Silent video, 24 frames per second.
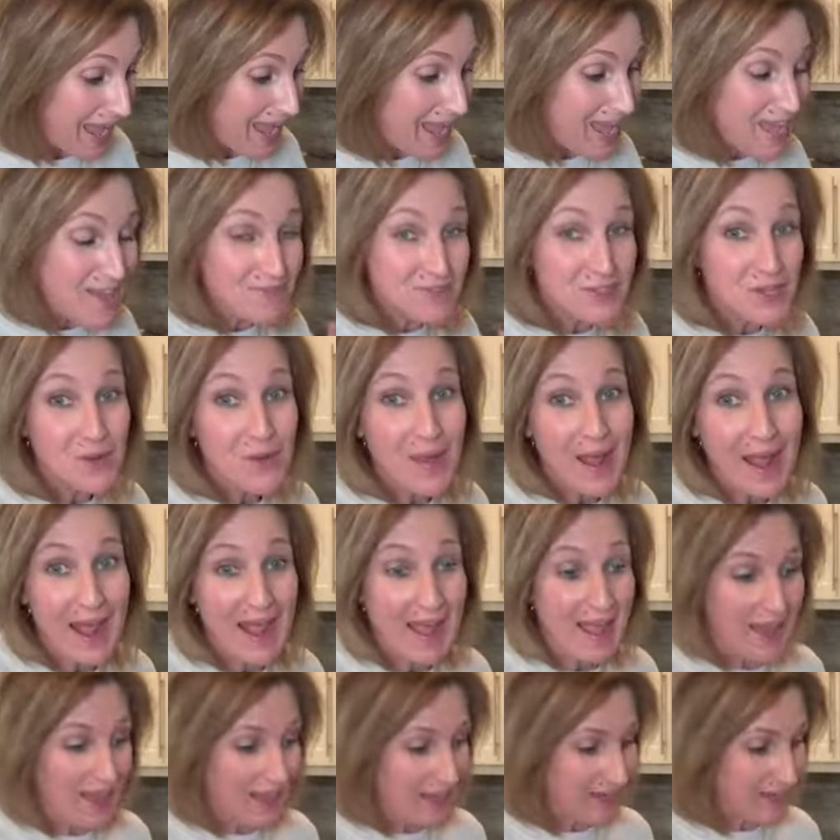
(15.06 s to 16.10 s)
Have you
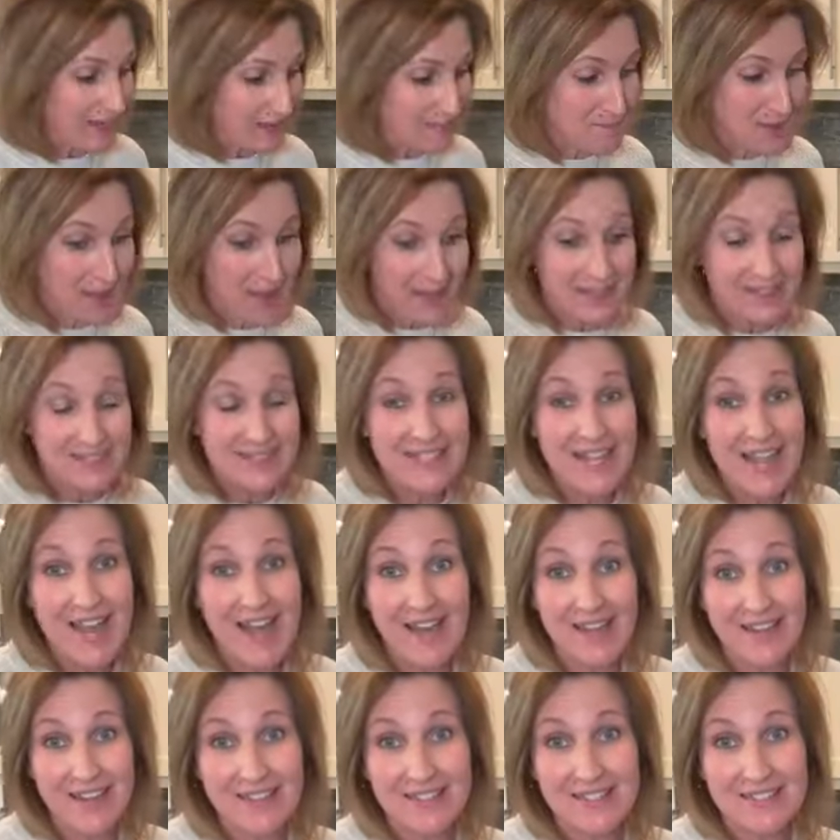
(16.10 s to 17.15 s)
had my
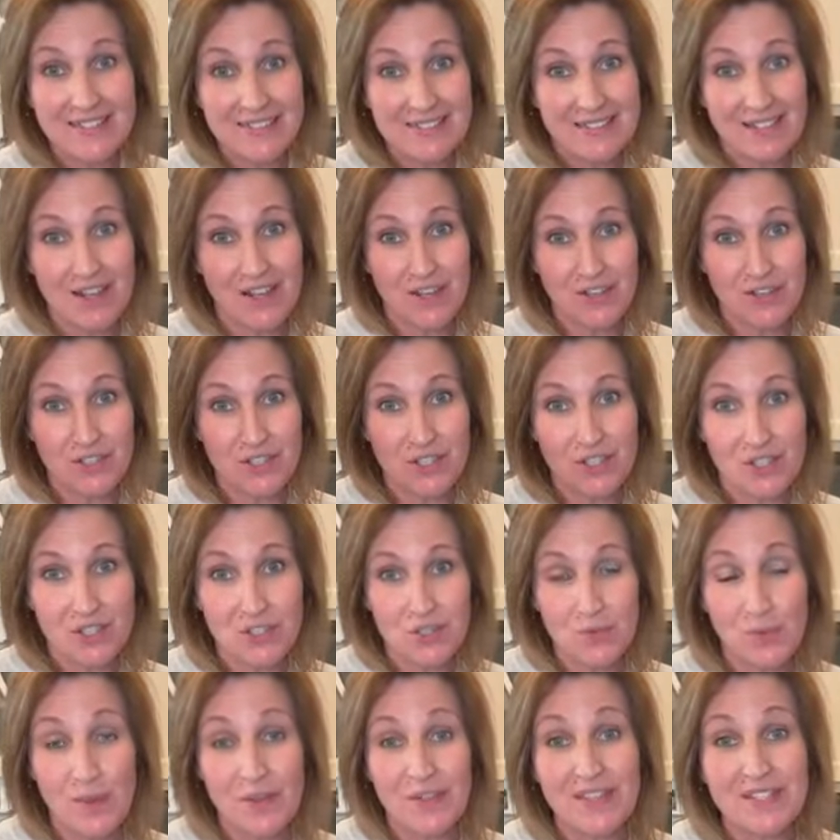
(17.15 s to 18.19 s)
Italian
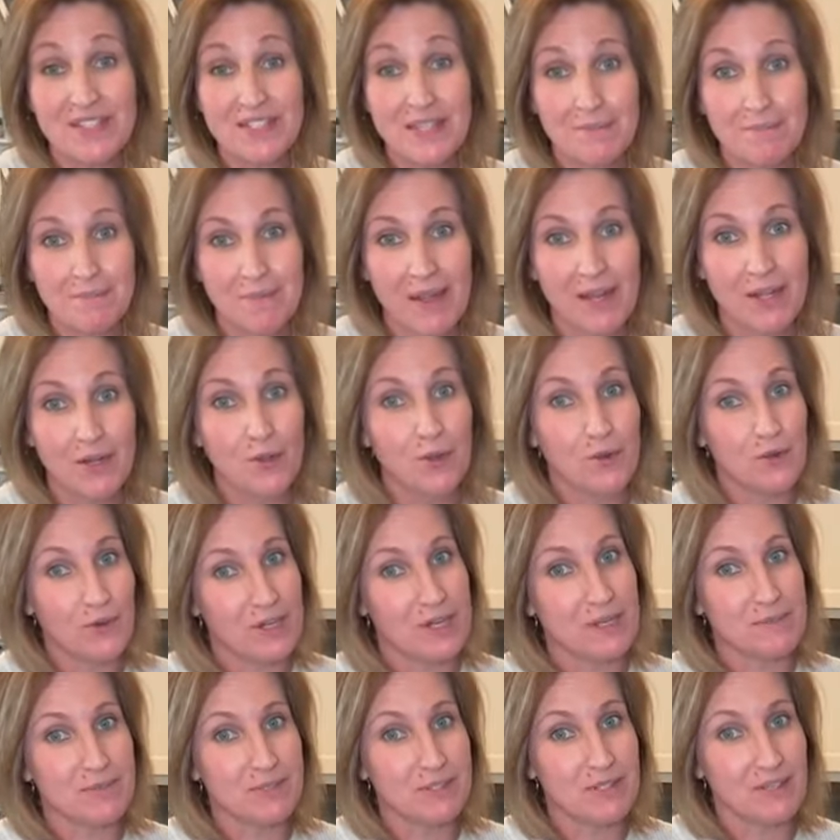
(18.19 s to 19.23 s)
sausage with a tomato
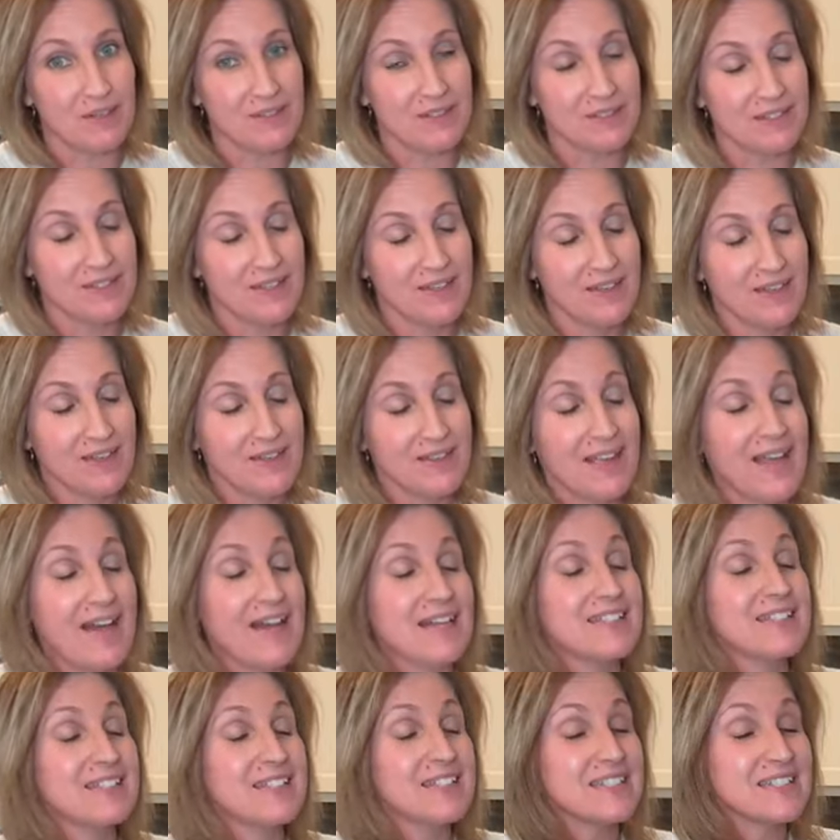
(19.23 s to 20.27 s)
cream sauce?
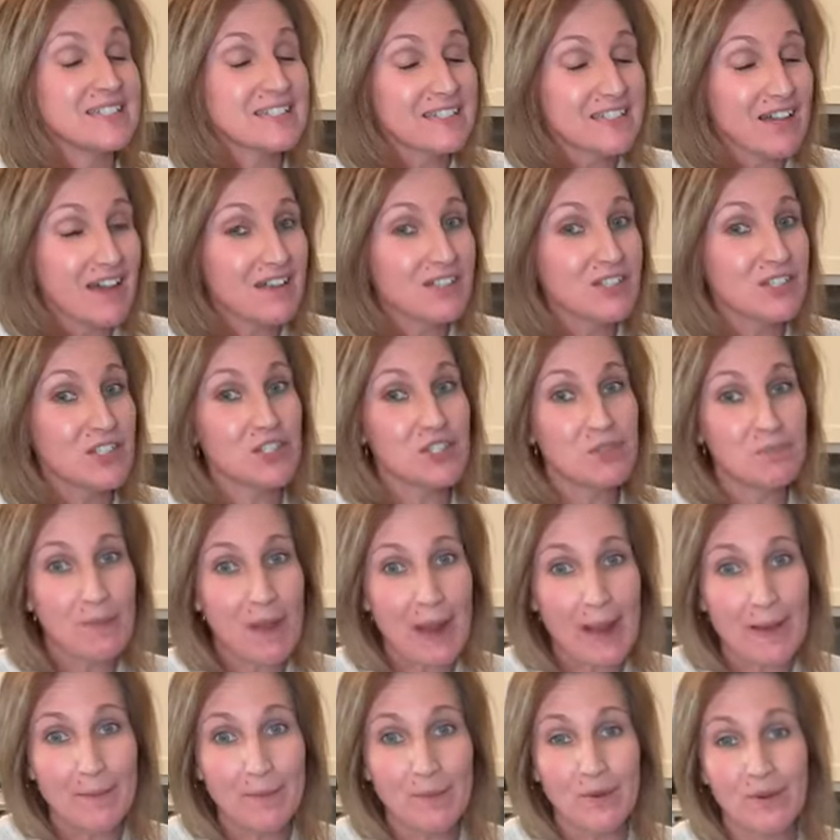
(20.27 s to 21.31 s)
Guys, the
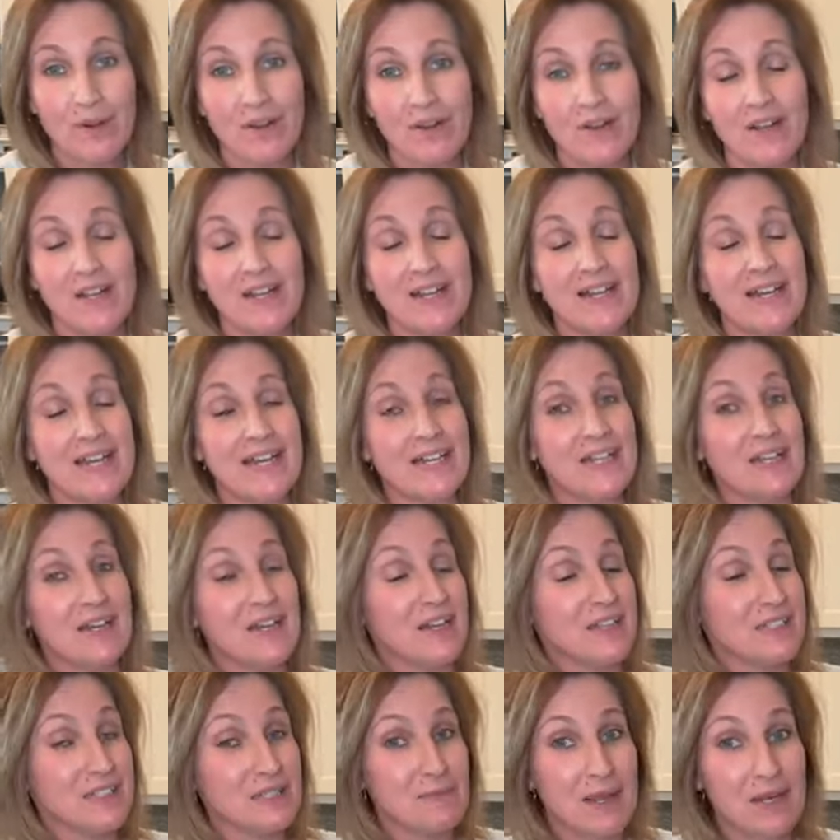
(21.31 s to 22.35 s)
sausage, pepper,
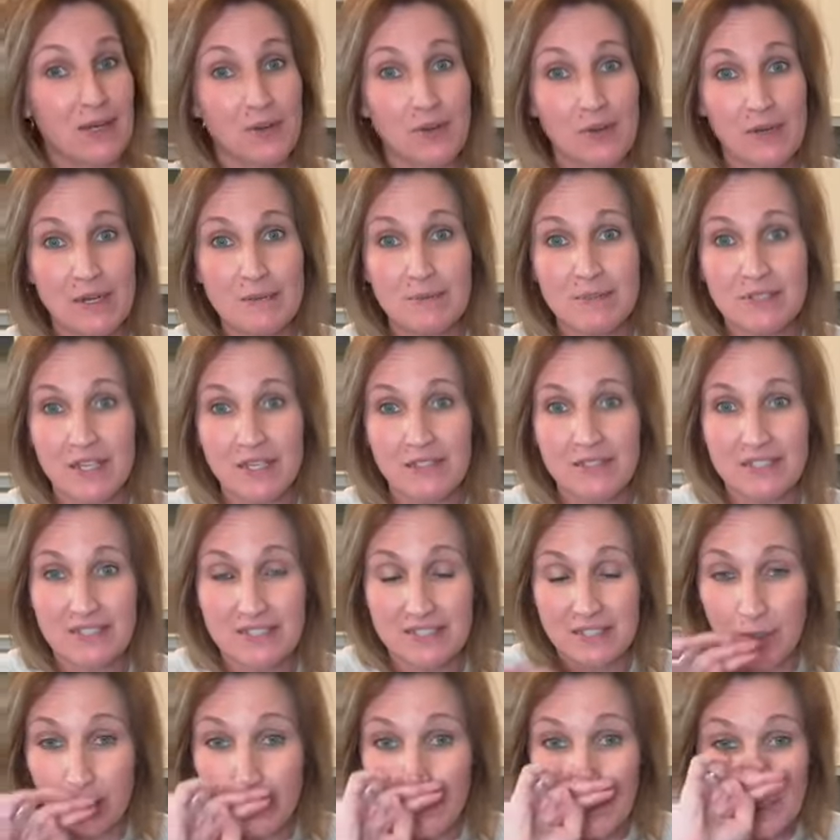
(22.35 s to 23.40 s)
tomato cream
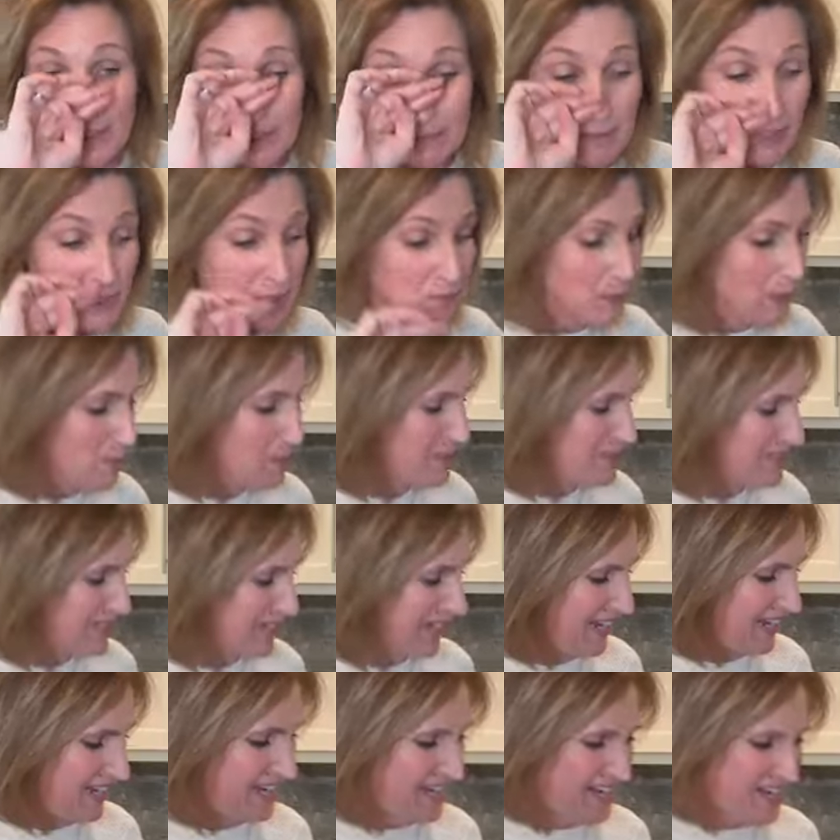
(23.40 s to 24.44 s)
sauce is so good. And most people
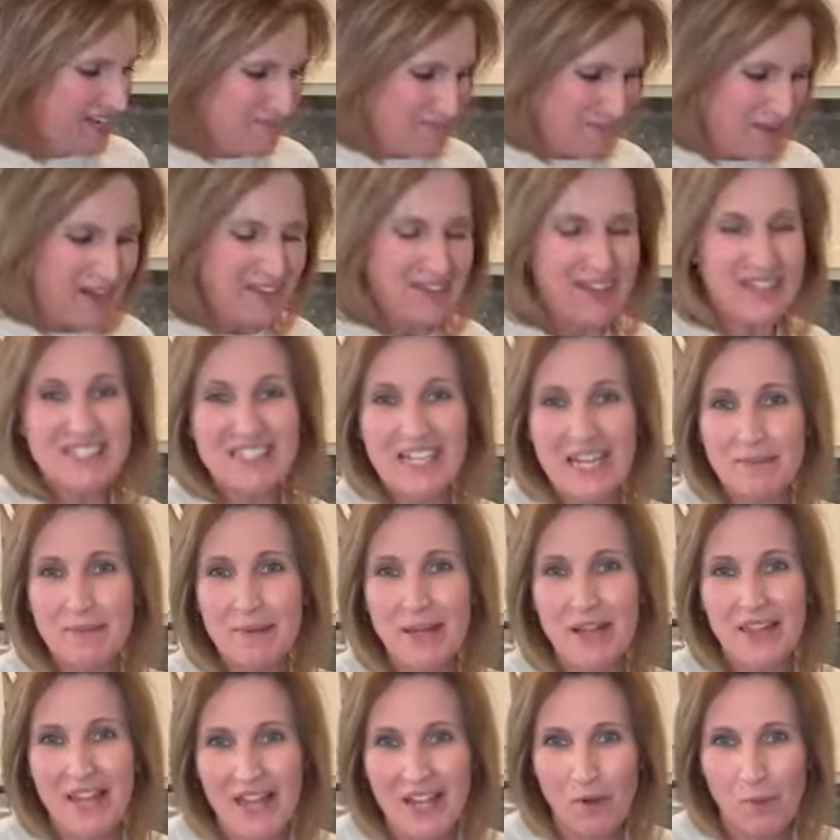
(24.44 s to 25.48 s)
say, man, that's got
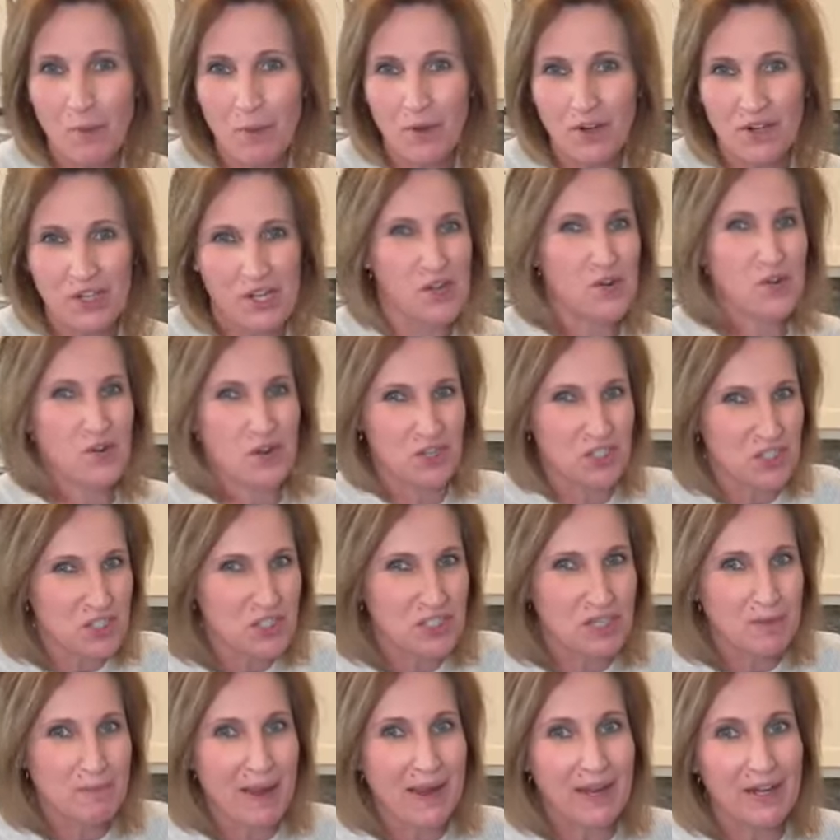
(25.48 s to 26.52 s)
to be a lot of work. You
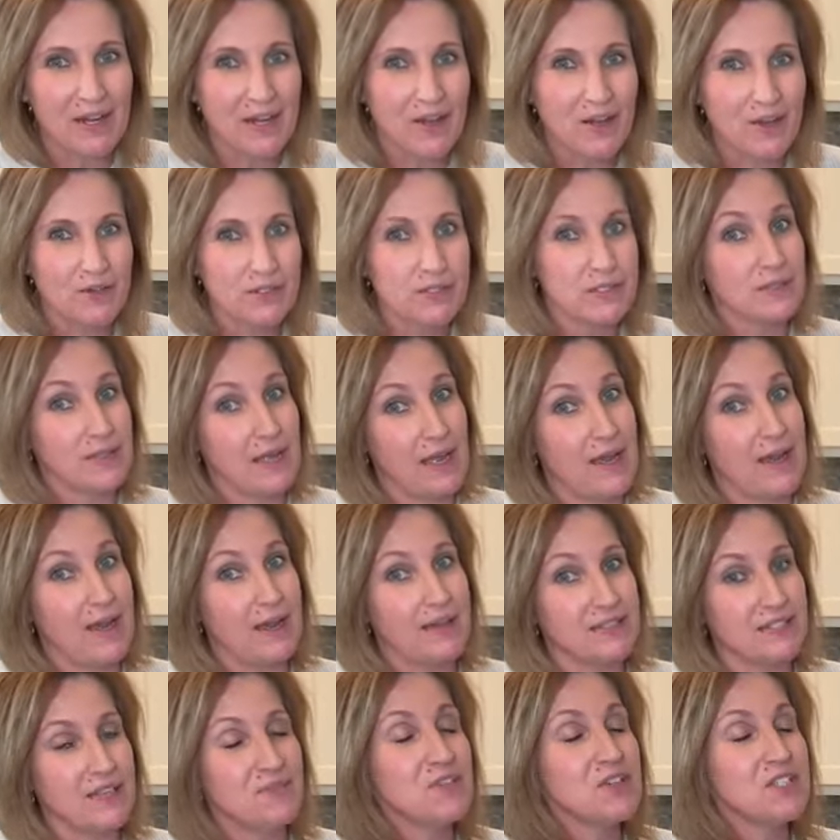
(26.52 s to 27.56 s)
crushing tomatoes?
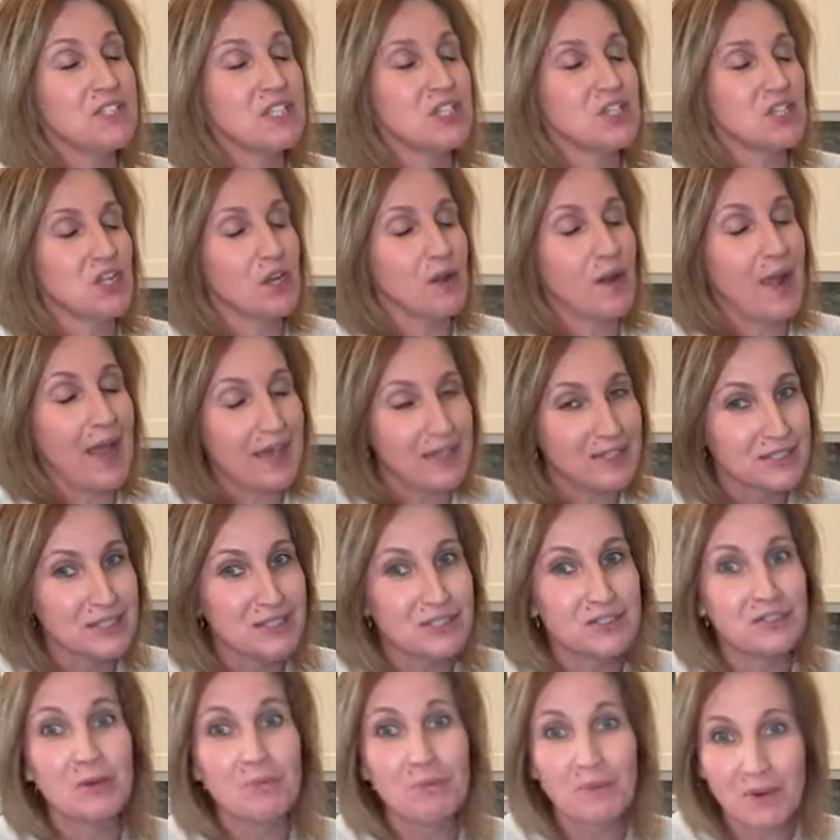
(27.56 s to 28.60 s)
Guys, I'm just going to show you how
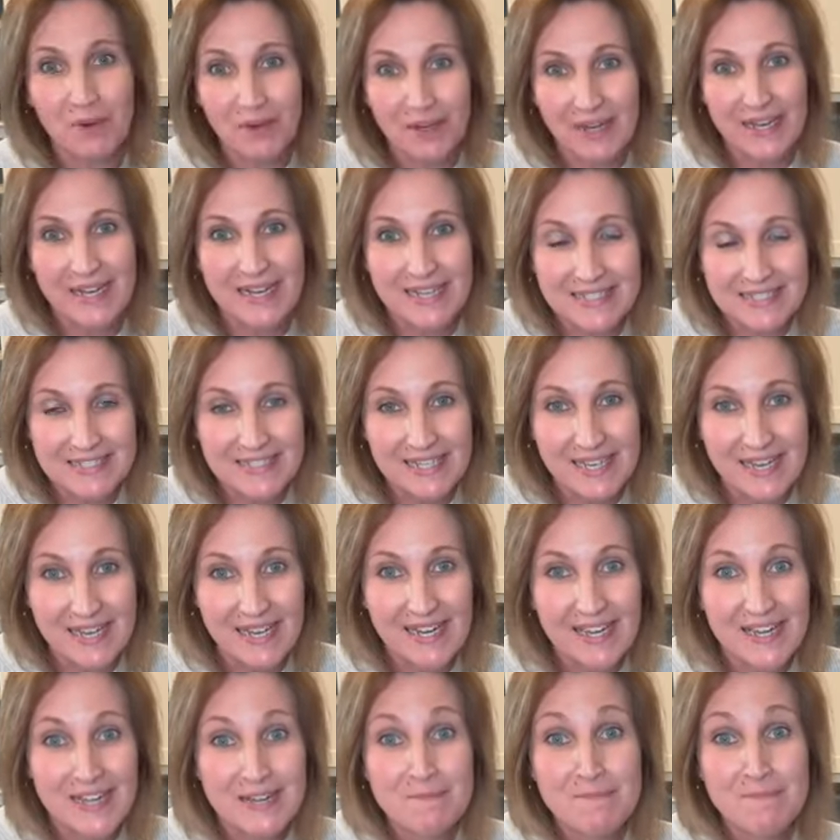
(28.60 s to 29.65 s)
super
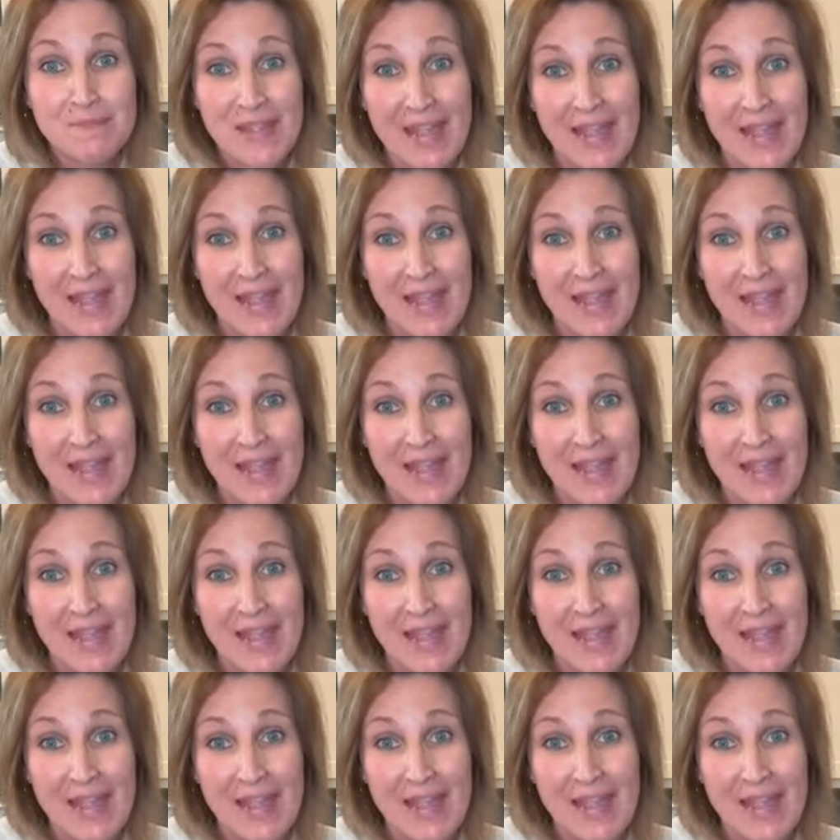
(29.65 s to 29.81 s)
easy